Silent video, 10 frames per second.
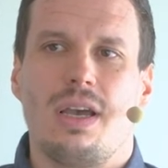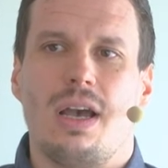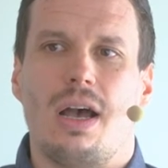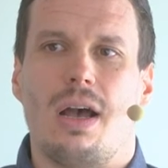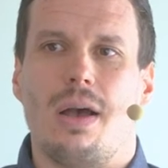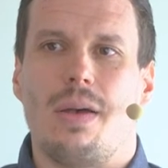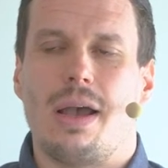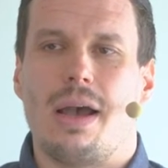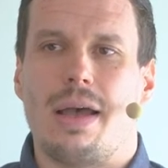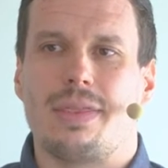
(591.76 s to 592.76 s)
Uh,
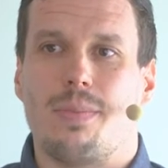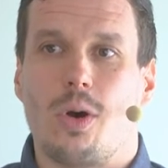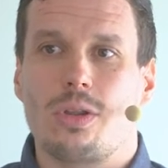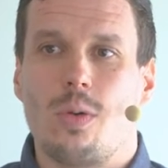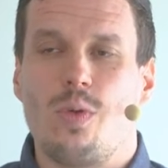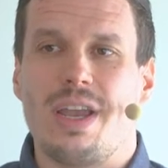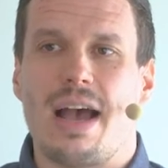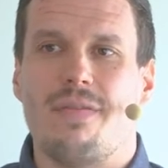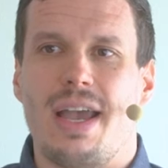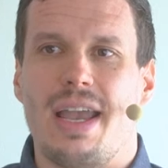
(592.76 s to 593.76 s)
at the bottom, we
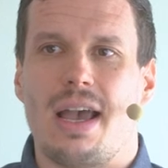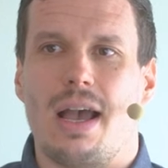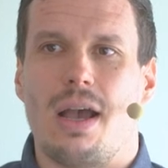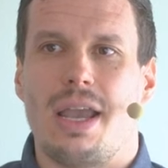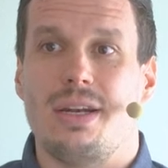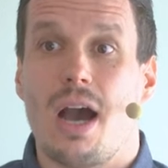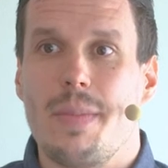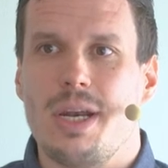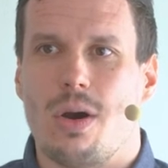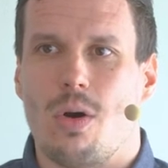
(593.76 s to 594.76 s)
have a, a
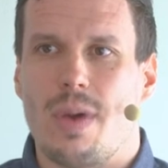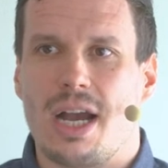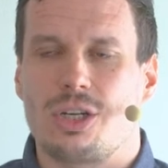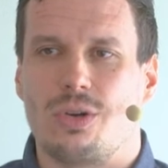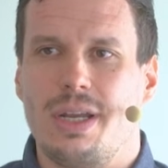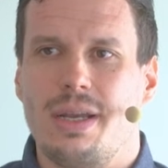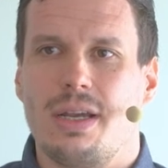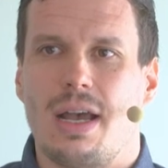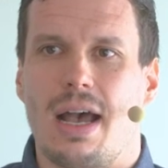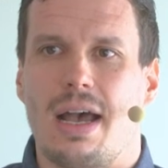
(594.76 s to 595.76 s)
dummy dome, actually,
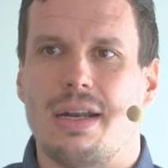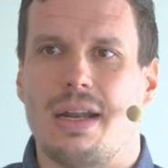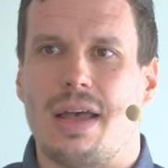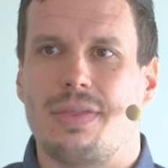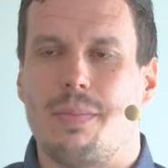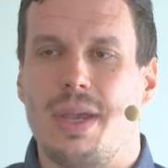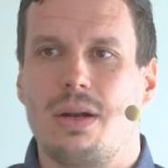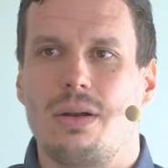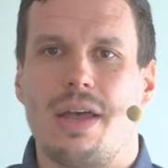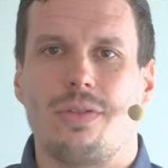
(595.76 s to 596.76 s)
and at the
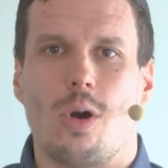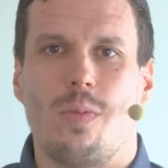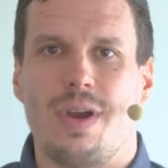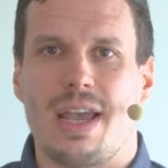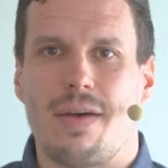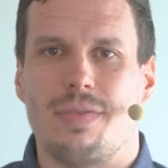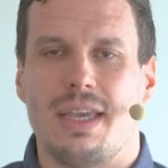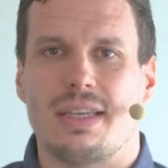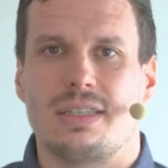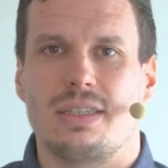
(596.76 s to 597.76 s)
middle and top, we have
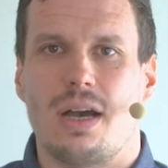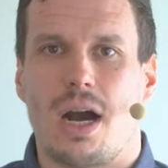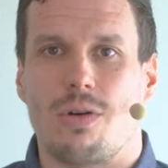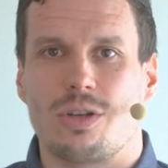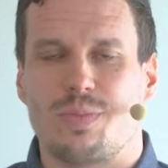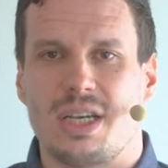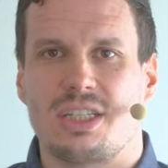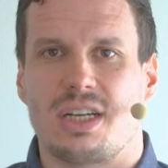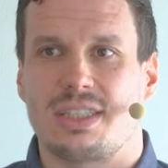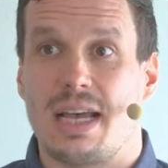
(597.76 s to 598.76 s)
these our
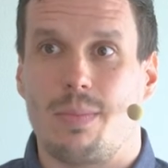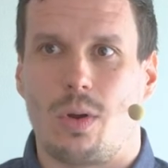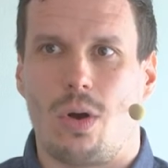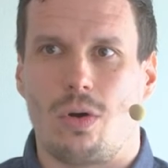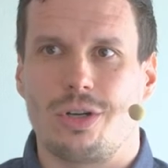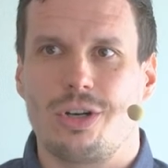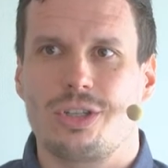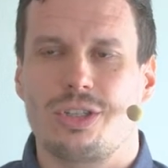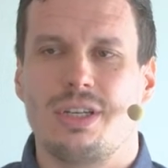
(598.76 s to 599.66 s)
special sample holders.